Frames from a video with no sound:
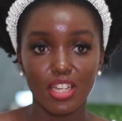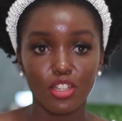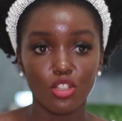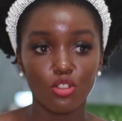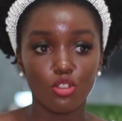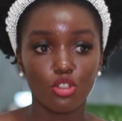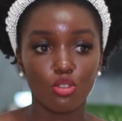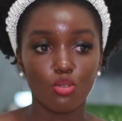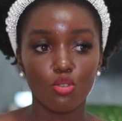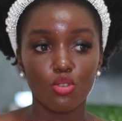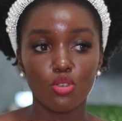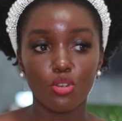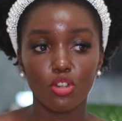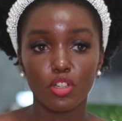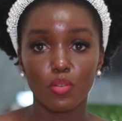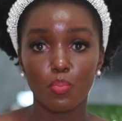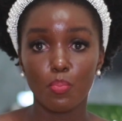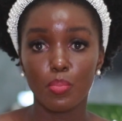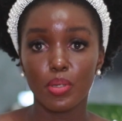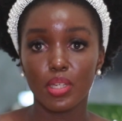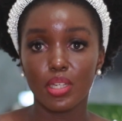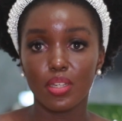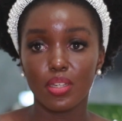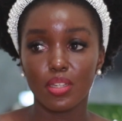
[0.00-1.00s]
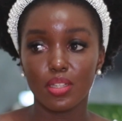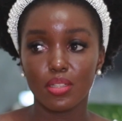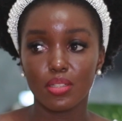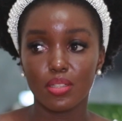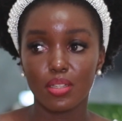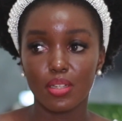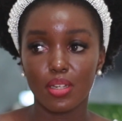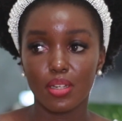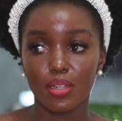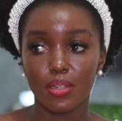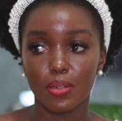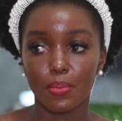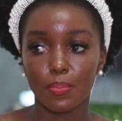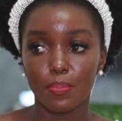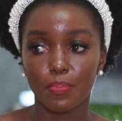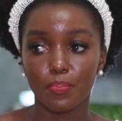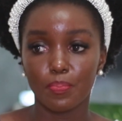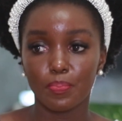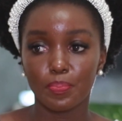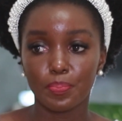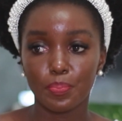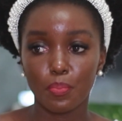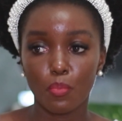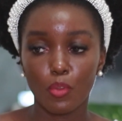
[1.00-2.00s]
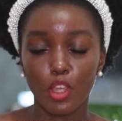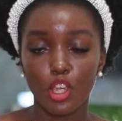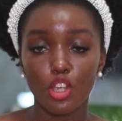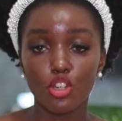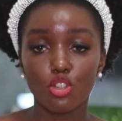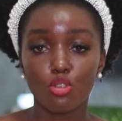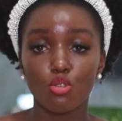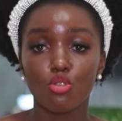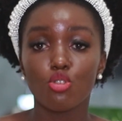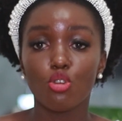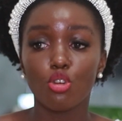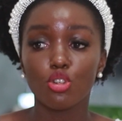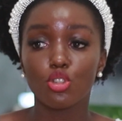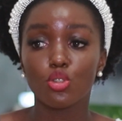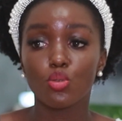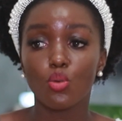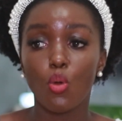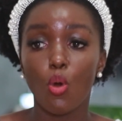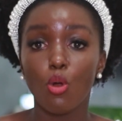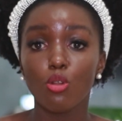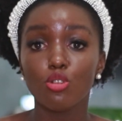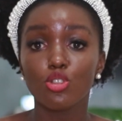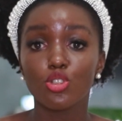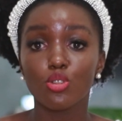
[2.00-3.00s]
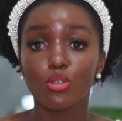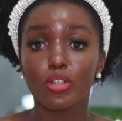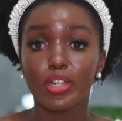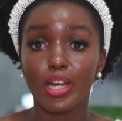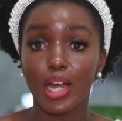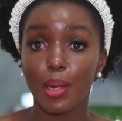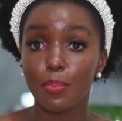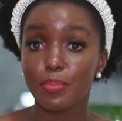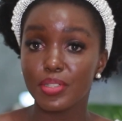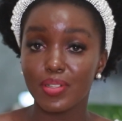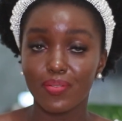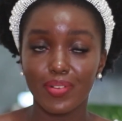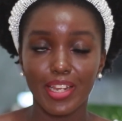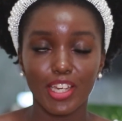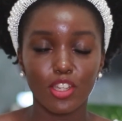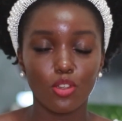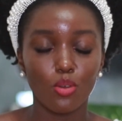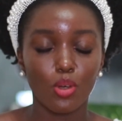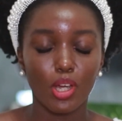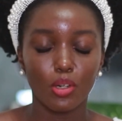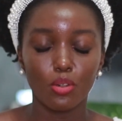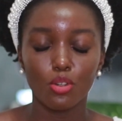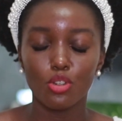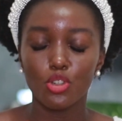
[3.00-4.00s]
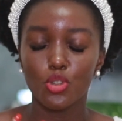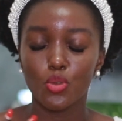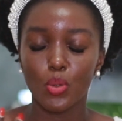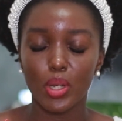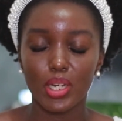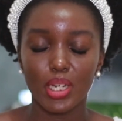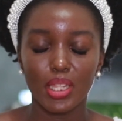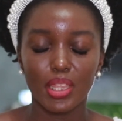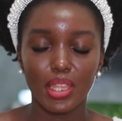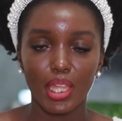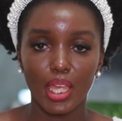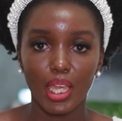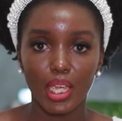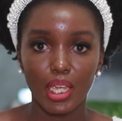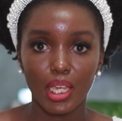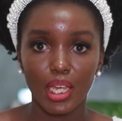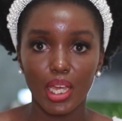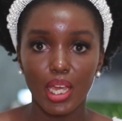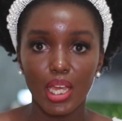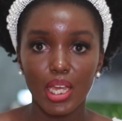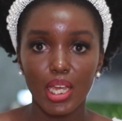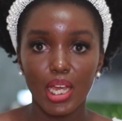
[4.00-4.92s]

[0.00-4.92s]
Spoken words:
You should not be it should not hold you captive, like you cannot do anything